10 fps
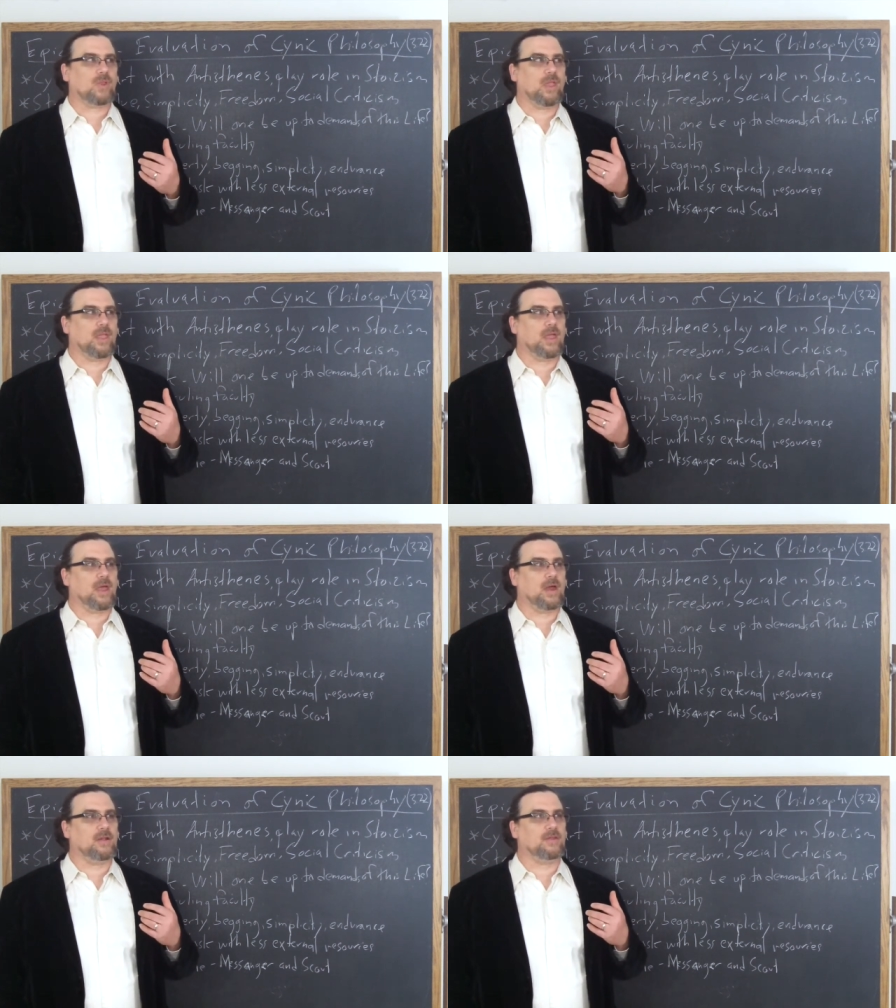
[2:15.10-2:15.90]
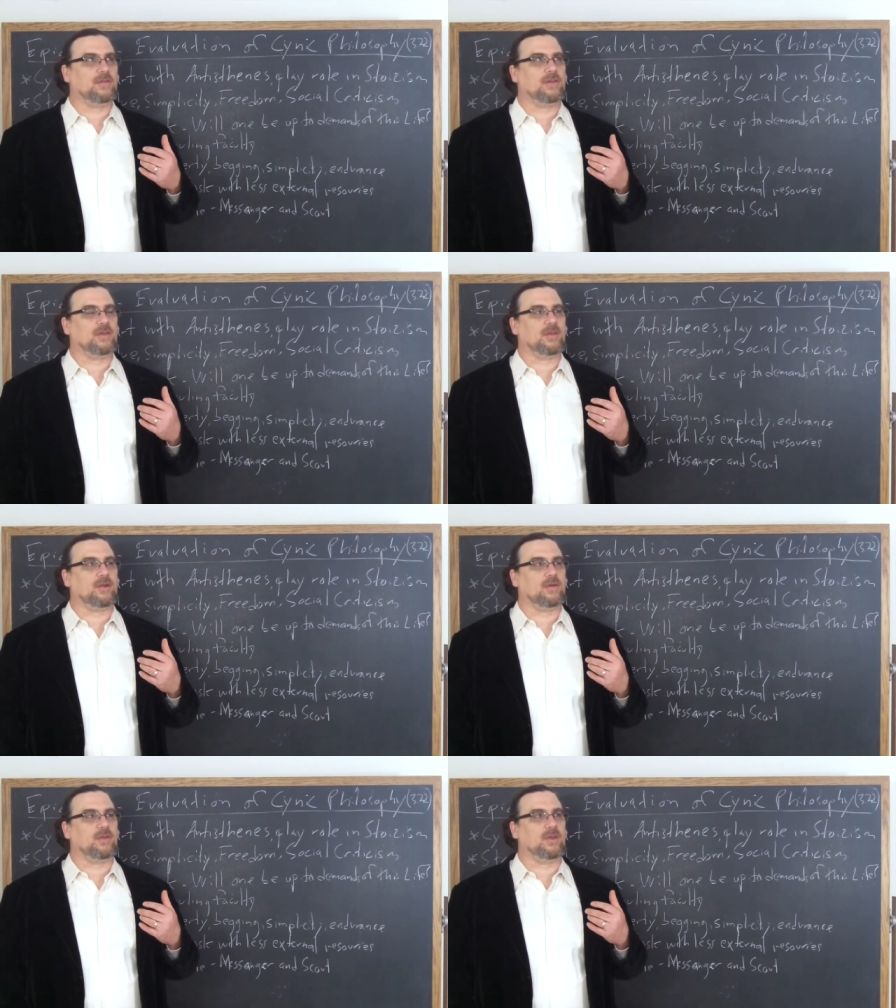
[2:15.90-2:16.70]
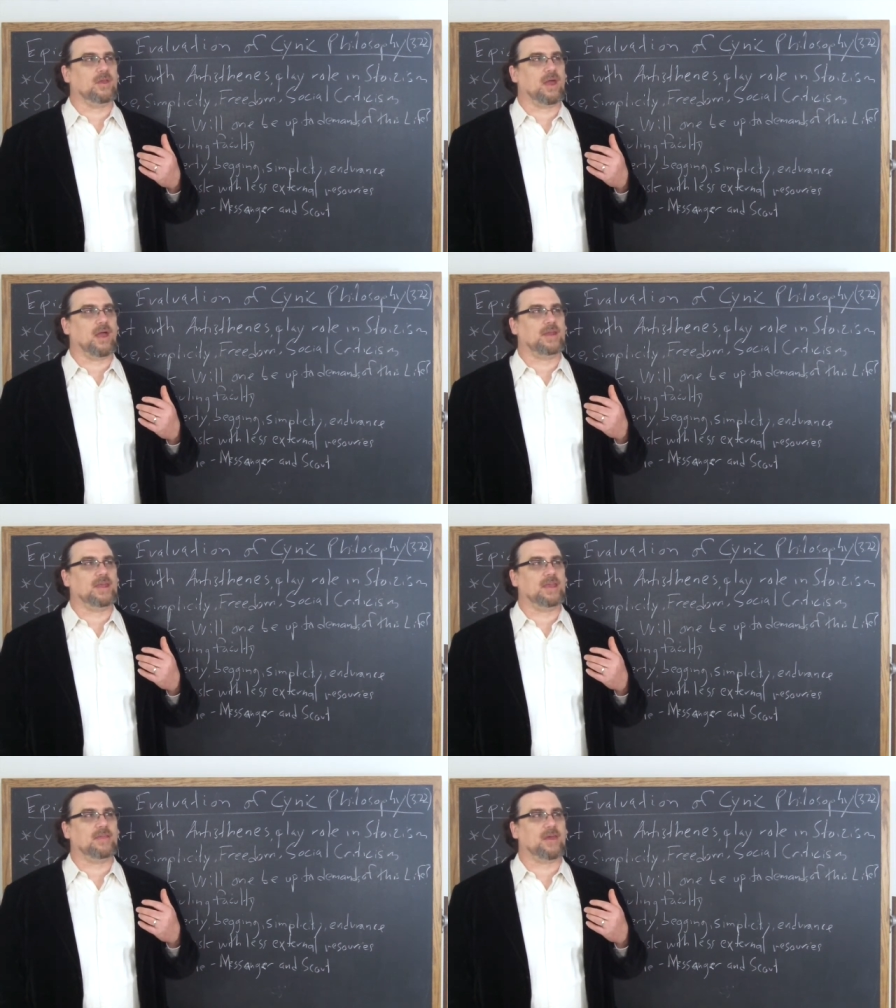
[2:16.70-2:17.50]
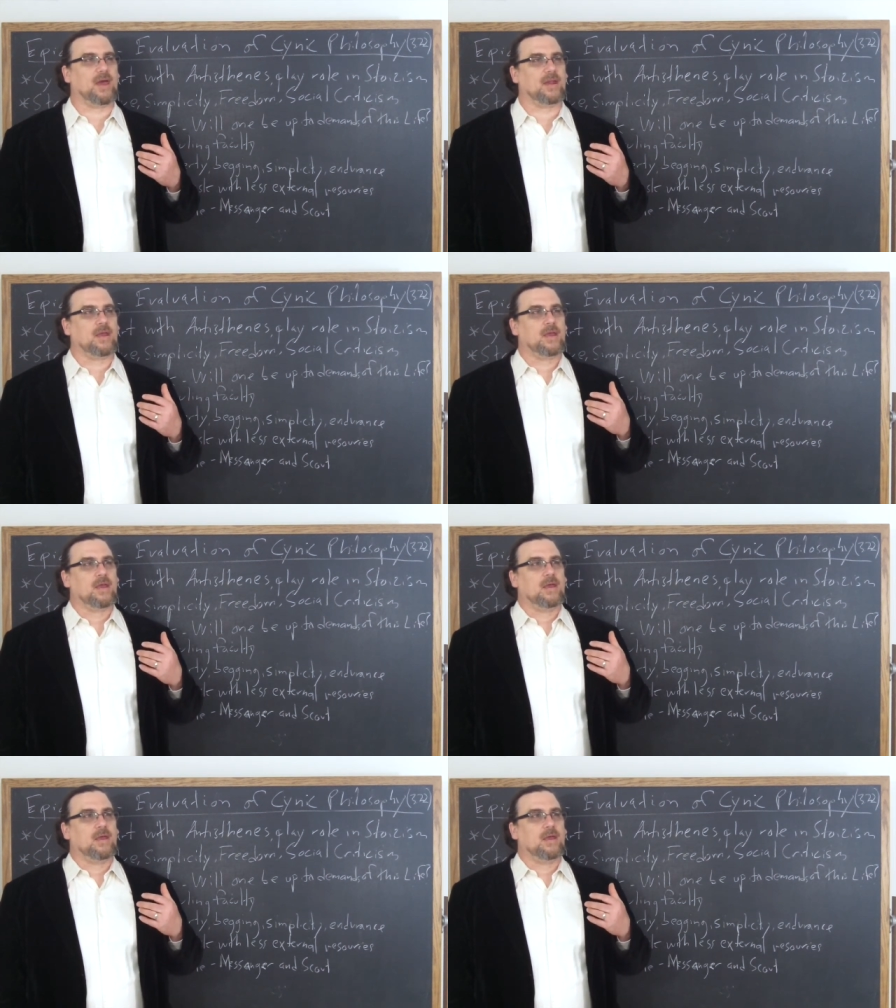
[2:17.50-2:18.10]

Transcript: and the, you know, the idea that